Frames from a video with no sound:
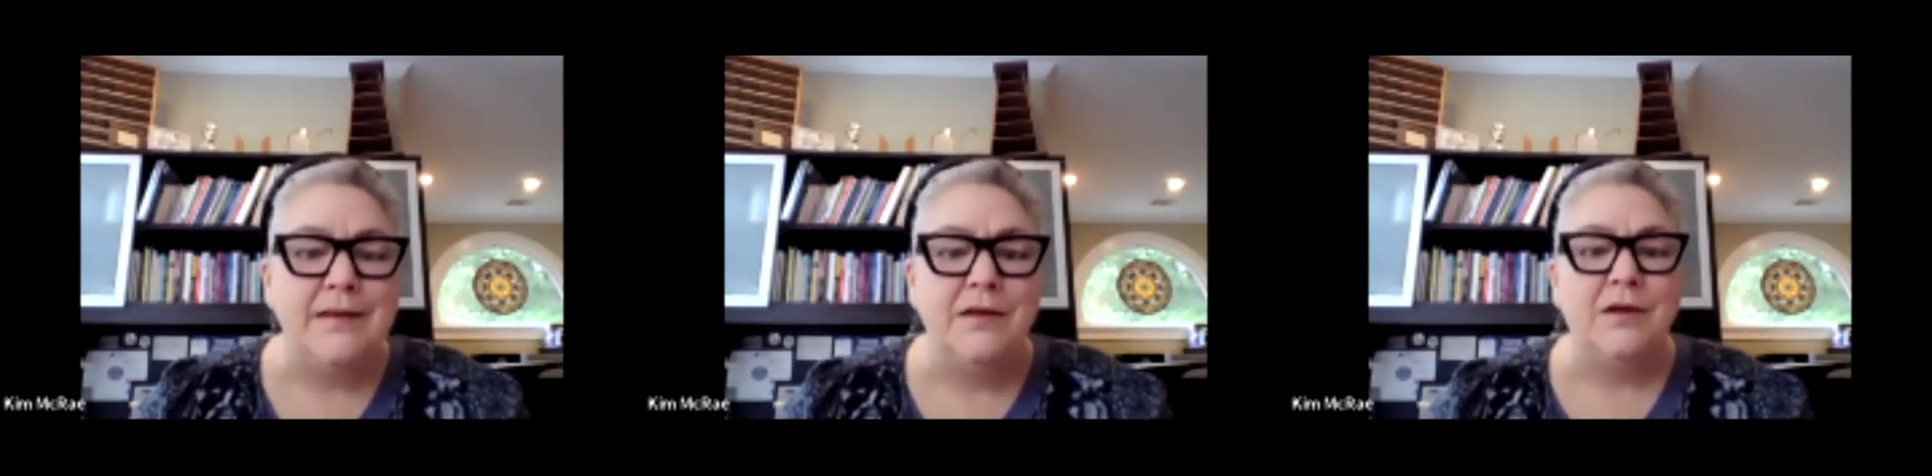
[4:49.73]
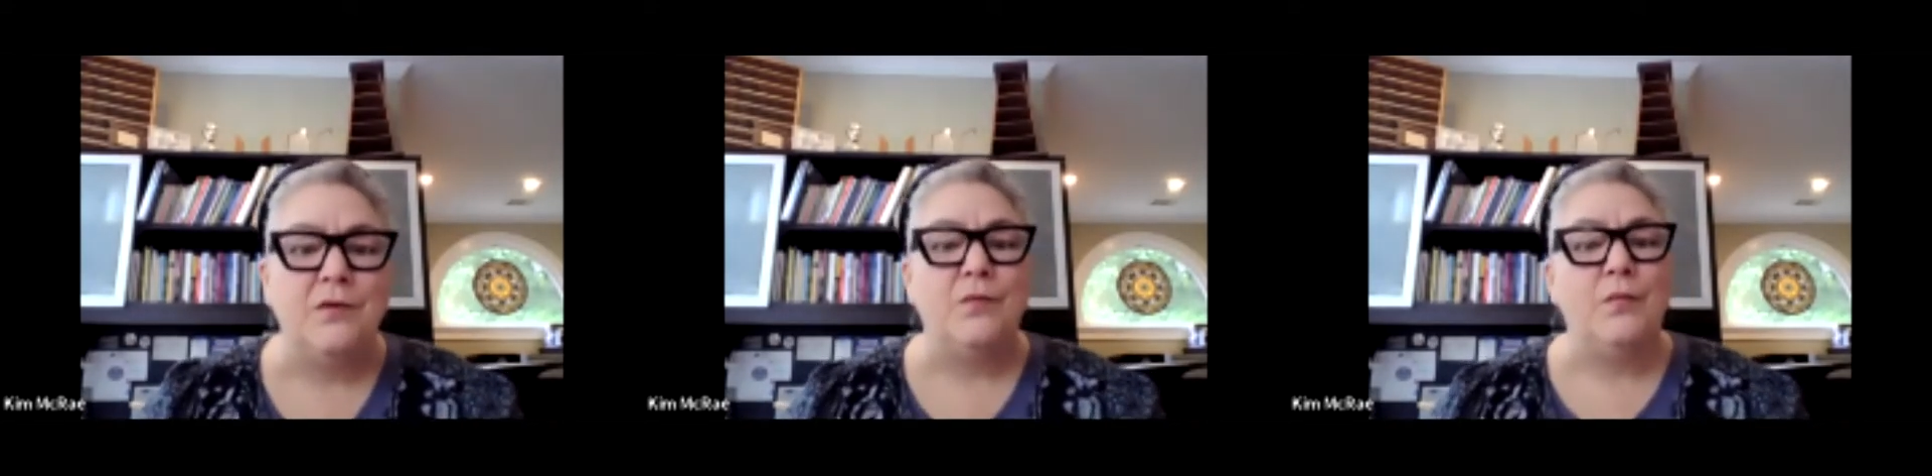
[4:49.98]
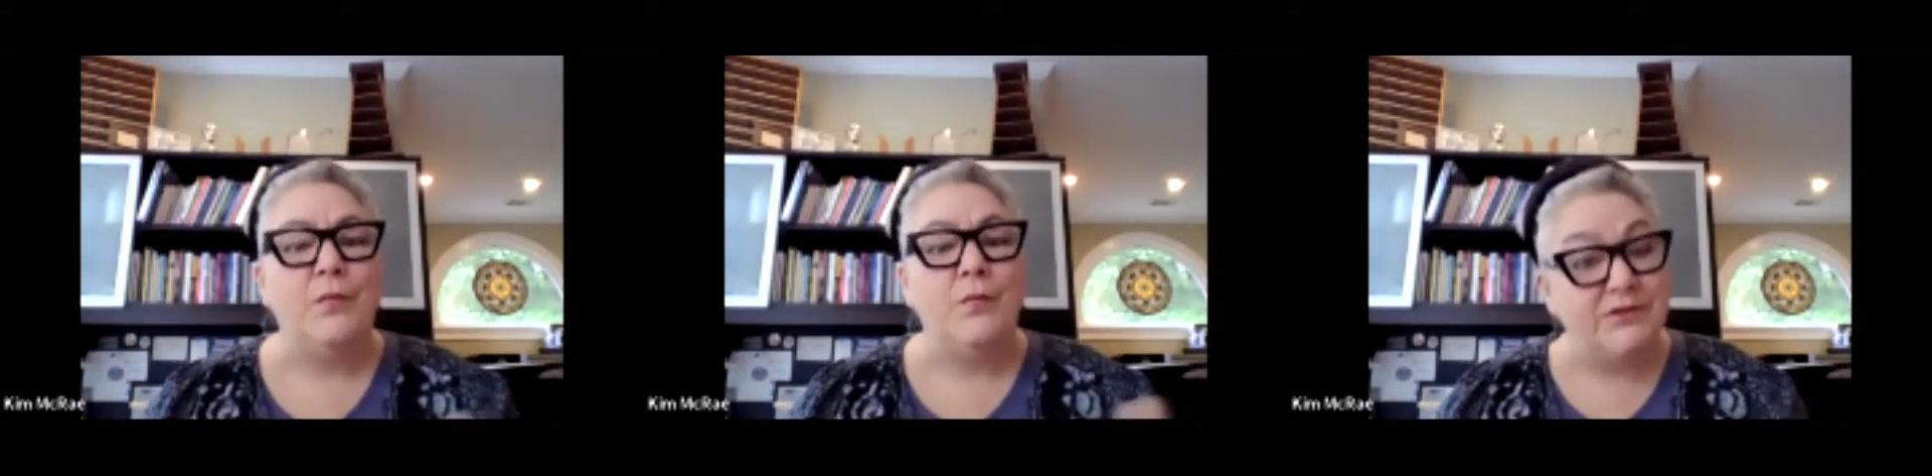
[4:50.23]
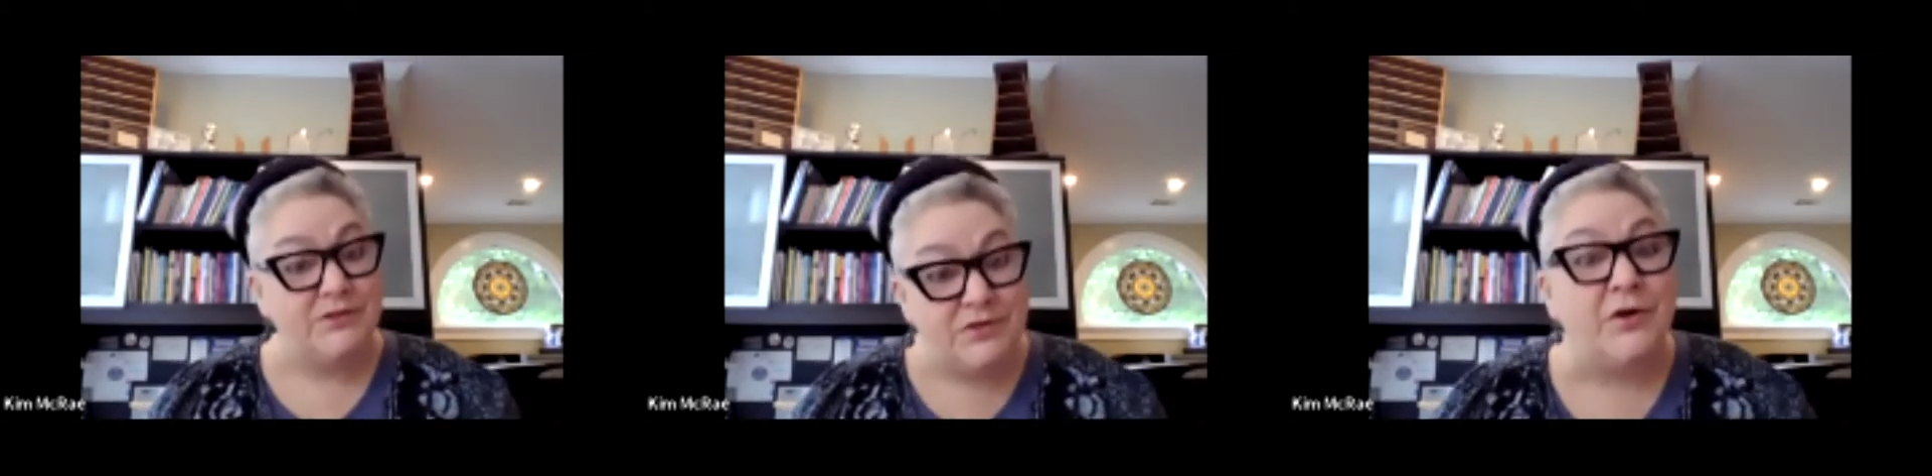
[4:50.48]
when we
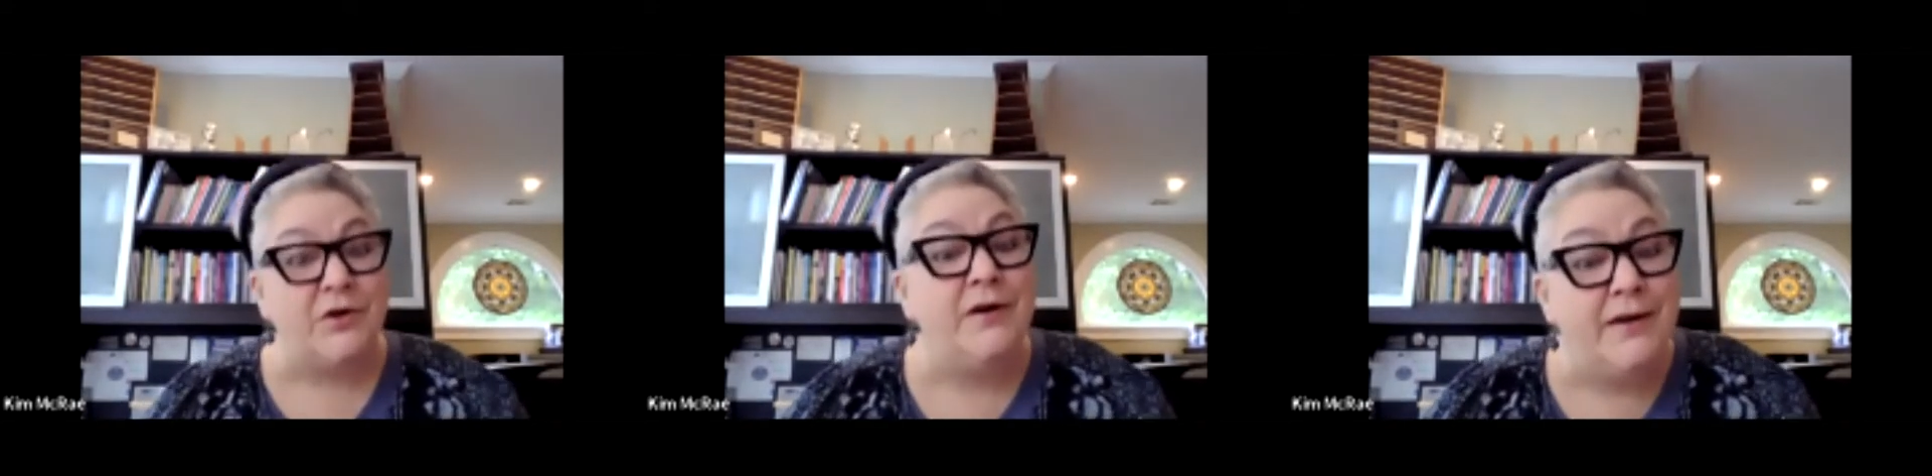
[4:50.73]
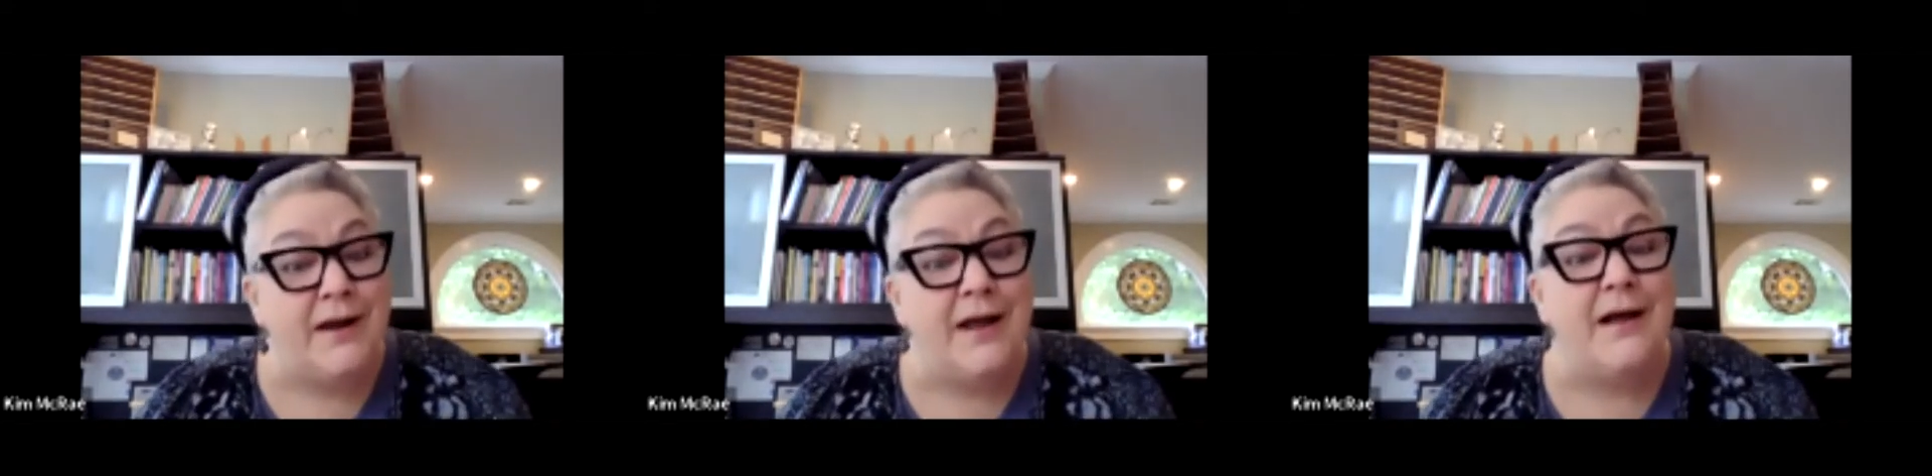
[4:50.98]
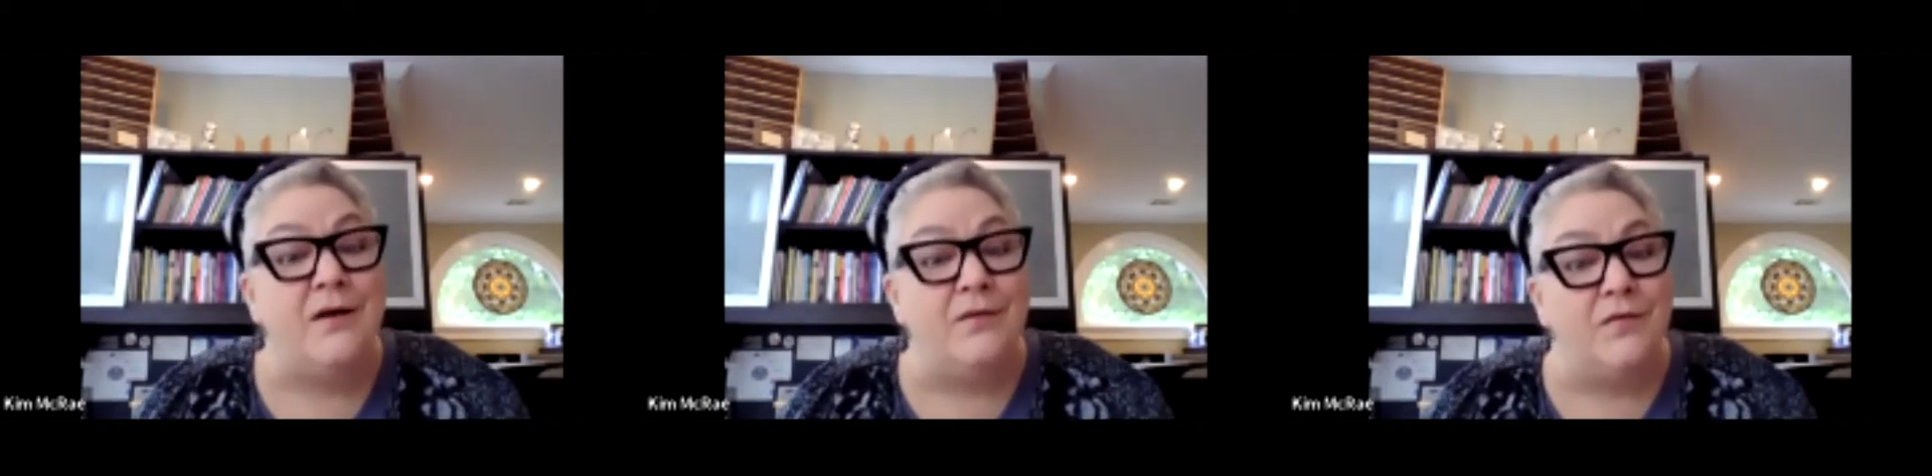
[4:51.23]
started out,